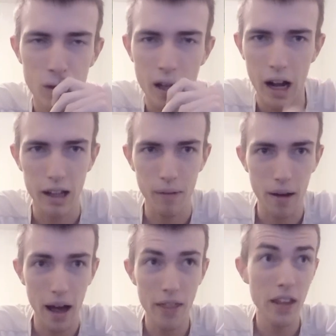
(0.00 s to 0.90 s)
Anyway,
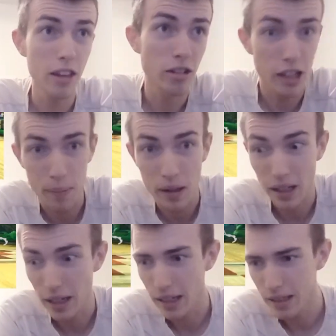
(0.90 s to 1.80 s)
I think they're gonna be
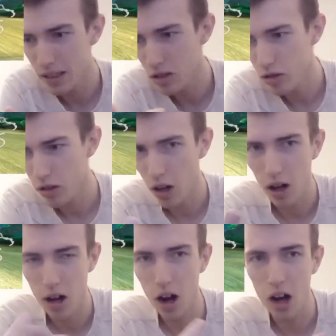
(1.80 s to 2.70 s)
like
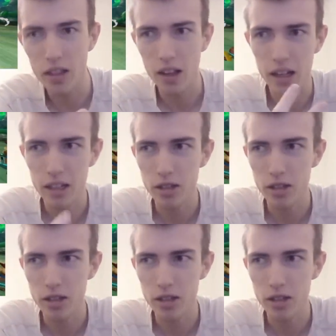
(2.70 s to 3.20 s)
online